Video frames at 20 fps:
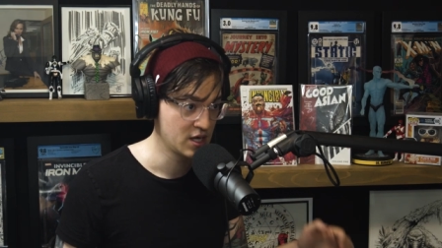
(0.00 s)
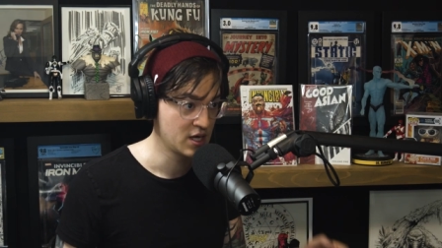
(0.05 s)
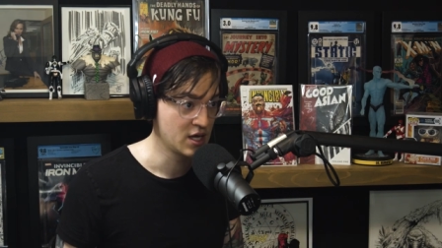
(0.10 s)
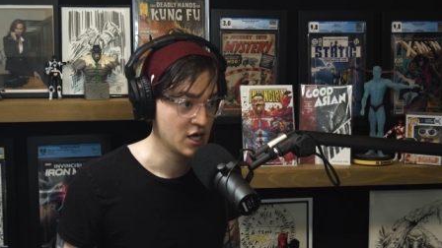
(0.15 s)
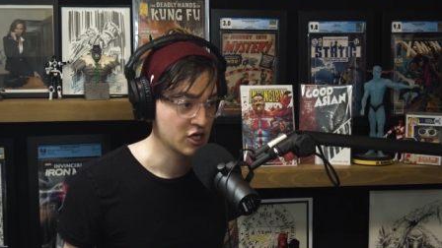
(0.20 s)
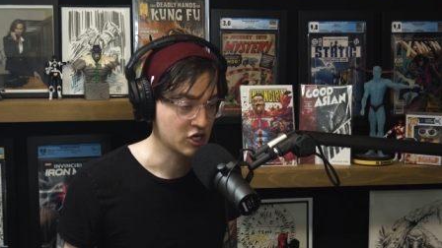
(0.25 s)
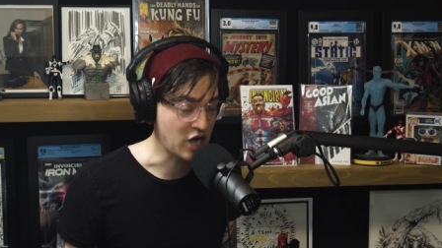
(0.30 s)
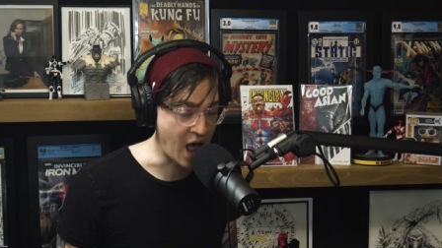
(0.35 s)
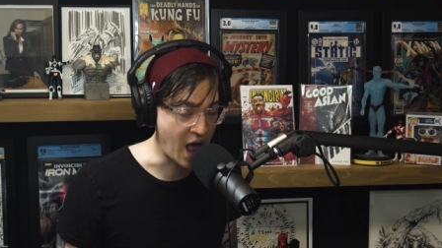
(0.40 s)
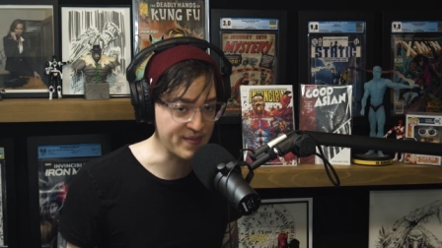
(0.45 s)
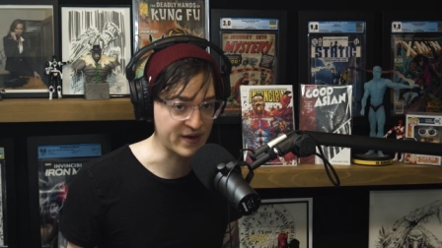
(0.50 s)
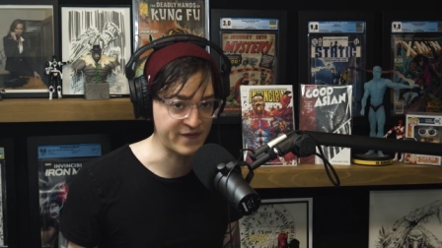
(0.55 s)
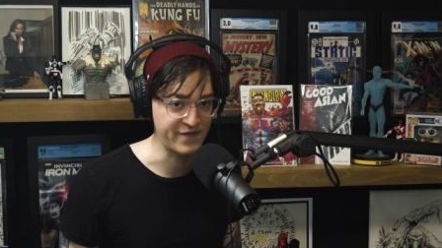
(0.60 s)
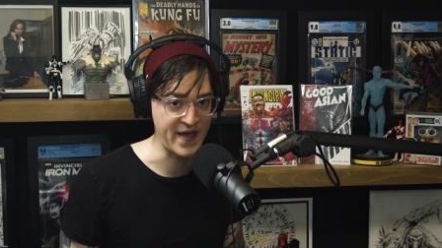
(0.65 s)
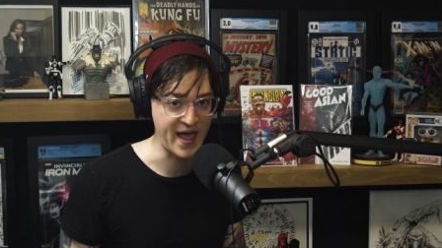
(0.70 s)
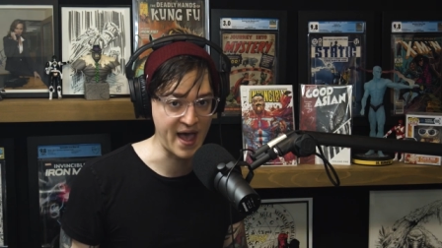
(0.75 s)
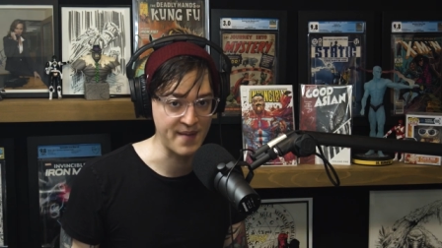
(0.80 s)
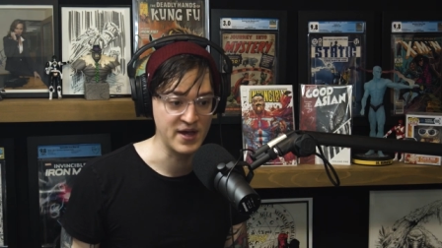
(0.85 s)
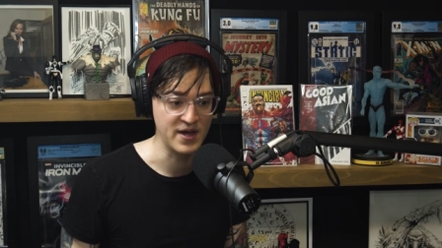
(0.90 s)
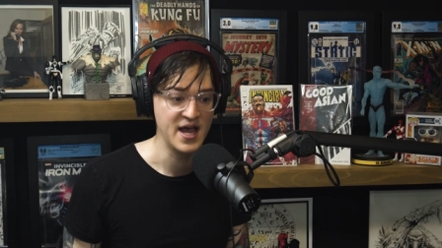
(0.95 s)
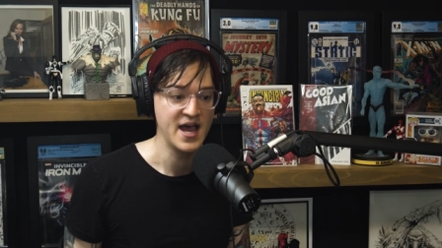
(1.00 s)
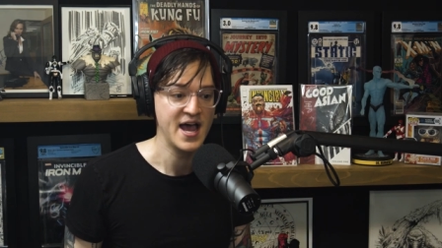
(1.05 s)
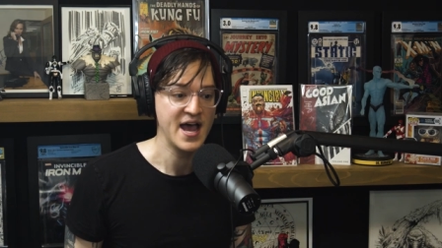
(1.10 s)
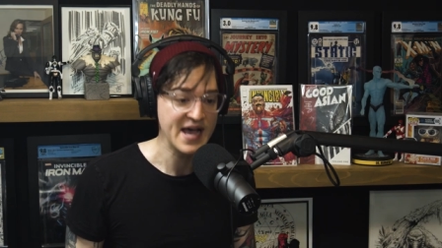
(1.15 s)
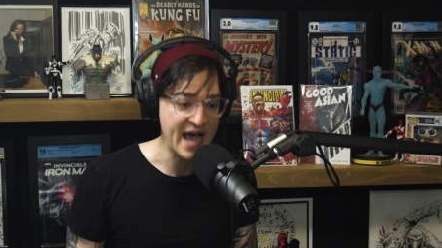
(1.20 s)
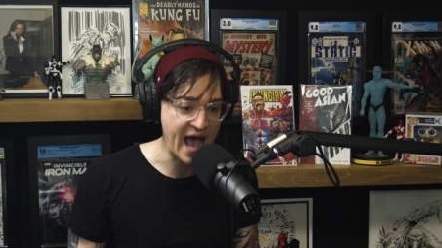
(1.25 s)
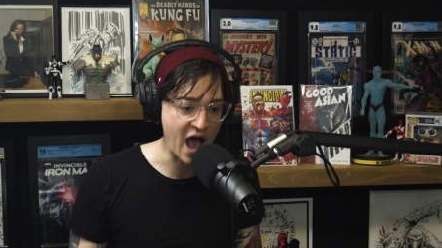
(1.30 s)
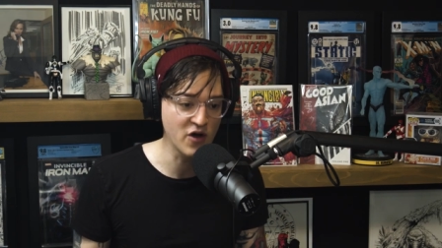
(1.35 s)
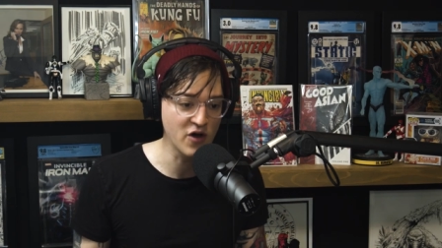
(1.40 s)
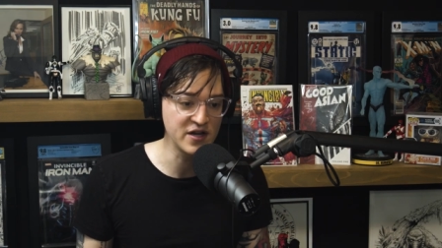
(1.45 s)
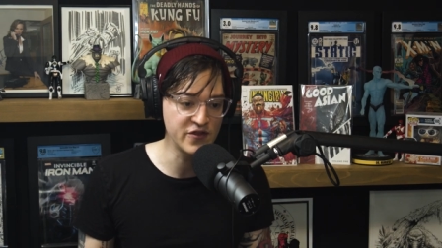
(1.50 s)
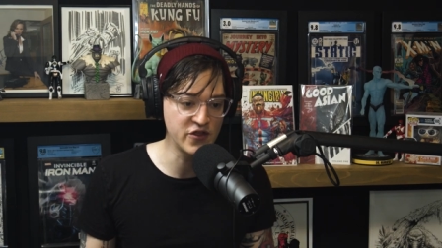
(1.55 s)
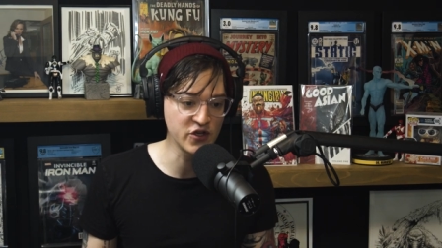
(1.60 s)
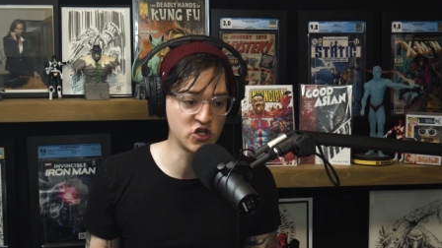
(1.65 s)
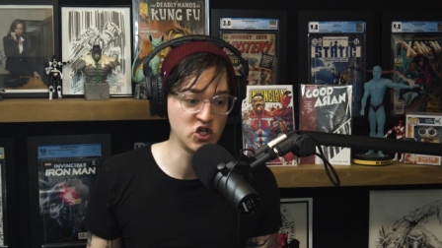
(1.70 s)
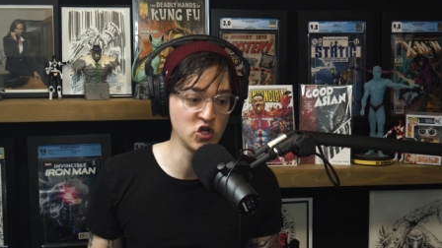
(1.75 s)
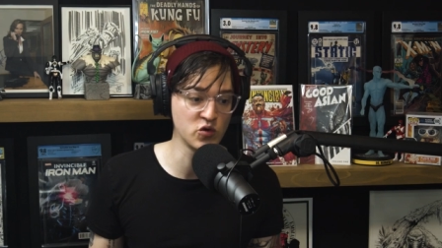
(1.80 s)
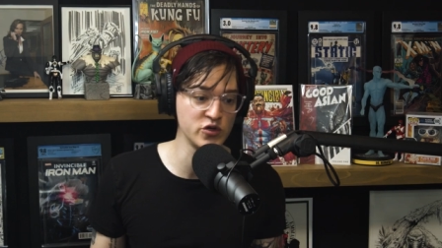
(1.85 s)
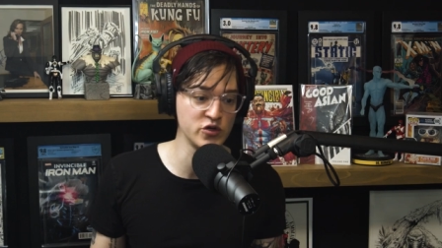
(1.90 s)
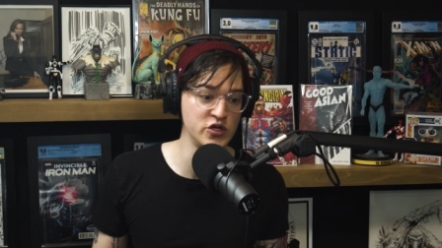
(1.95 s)
Comic fam, how did the
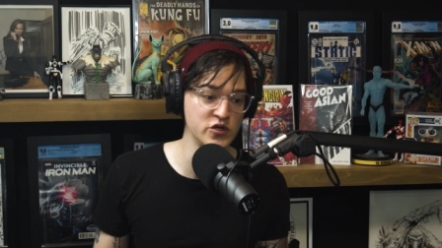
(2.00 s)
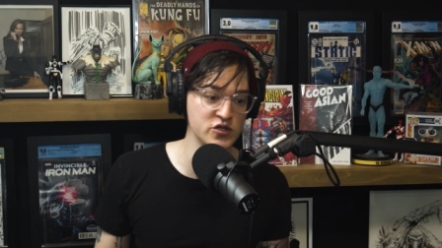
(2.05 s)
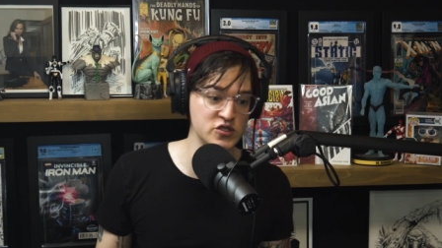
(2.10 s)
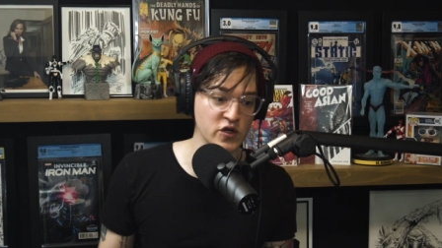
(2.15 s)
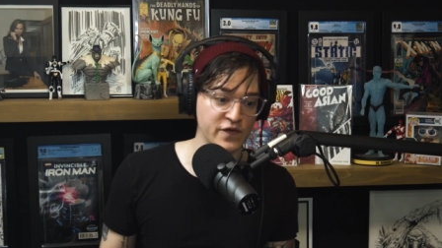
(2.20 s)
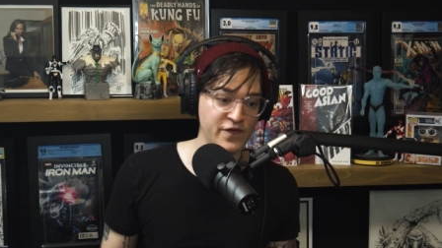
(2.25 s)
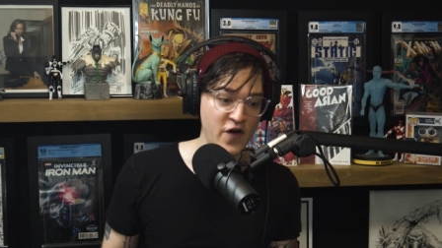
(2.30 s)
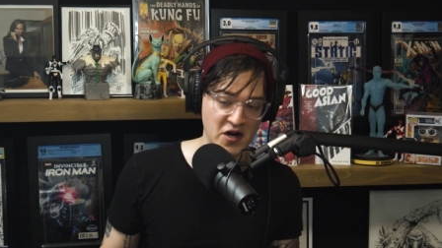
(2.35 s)
guru do so far?